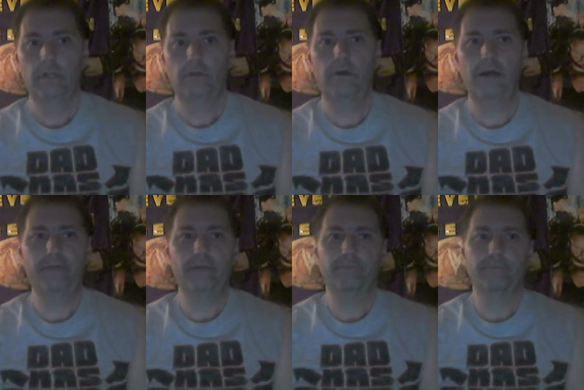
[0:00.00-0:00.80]
We'll have
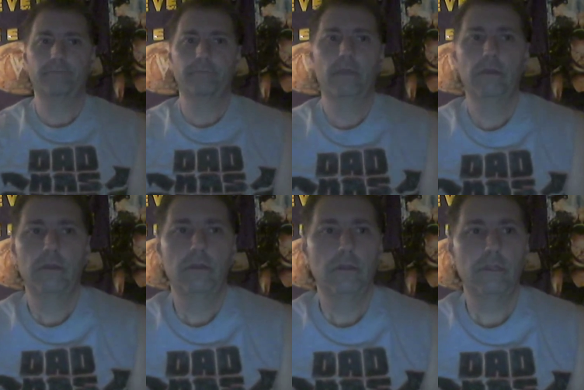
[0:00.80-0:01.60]
you.
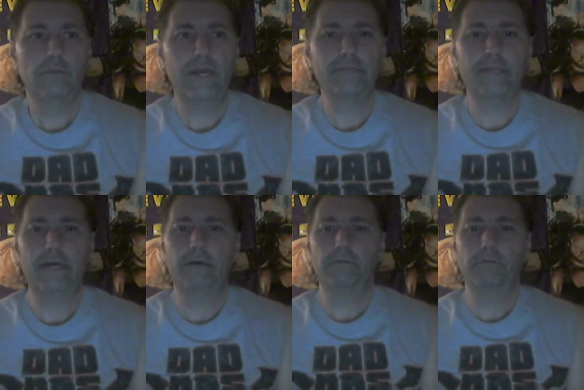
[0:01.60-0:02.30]
Anyways, uh,